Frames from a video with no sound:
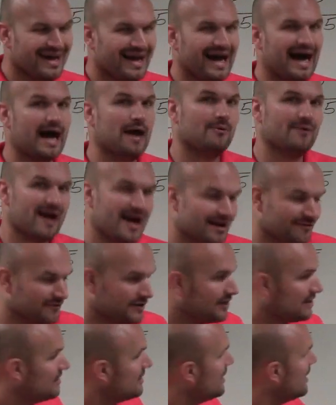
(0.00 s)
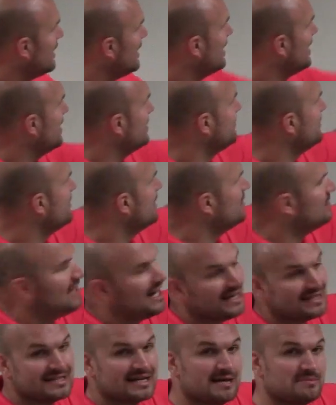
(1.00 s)
However, um, a
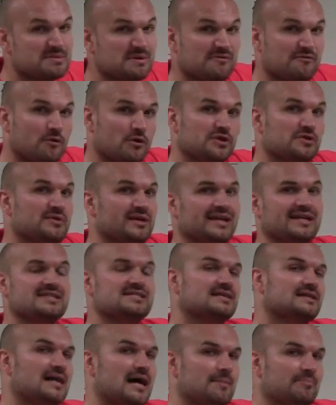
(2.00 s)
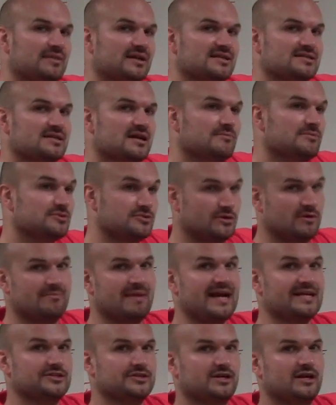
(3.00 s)
lot of times before you get into complex numbers or
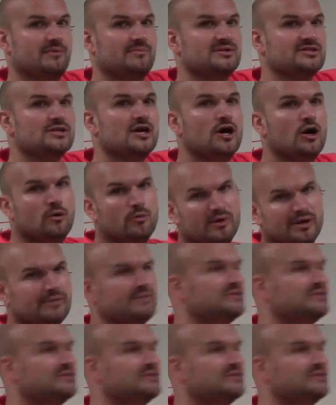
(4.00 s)
imaginary numbers, we